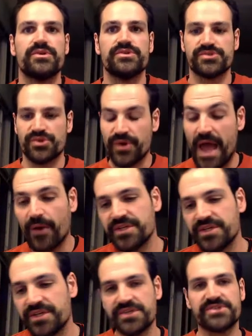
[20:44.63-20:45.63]
So now we
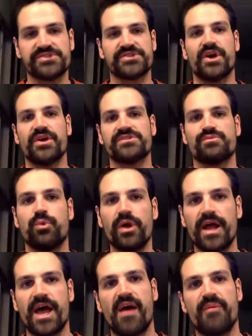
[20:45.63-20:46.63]
need to discuss
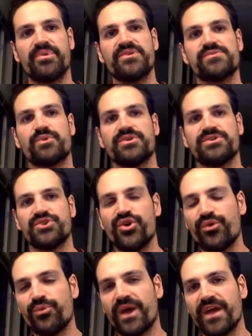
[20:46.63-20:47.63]
what happens when
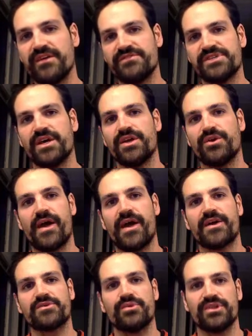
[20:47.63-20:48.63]
two waves
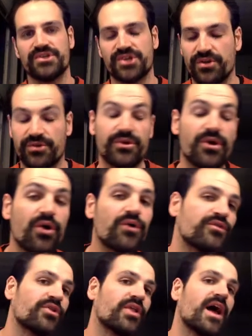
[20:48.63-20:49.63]
interact with each other, or
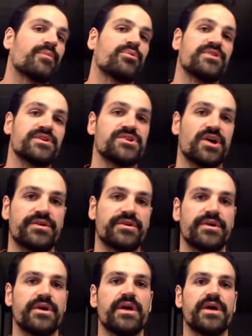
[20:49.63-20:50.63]
overlap with each other.
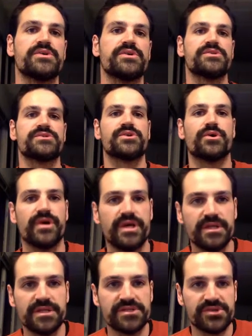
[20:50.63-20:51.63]
So
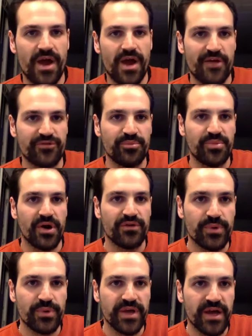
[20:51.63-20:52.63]
in this graph
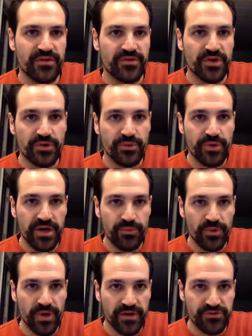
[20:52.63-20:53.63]
above, we have a
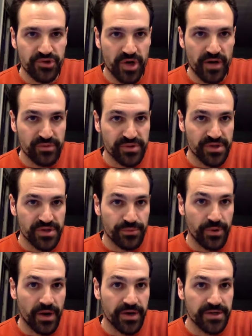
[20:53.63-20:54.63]
green wave traveling to the
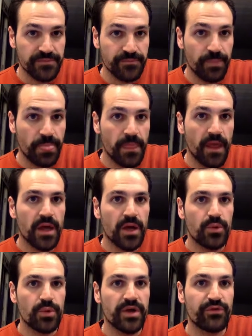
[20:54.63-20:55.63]
right,
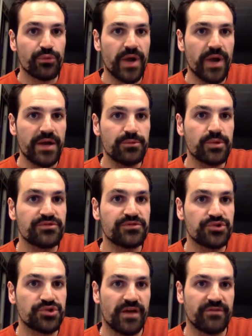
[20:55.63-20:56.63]
we have a red wave
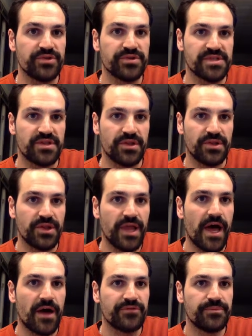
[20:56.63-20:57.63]
traveling to the
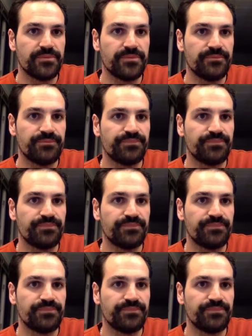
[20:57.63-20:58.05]
left,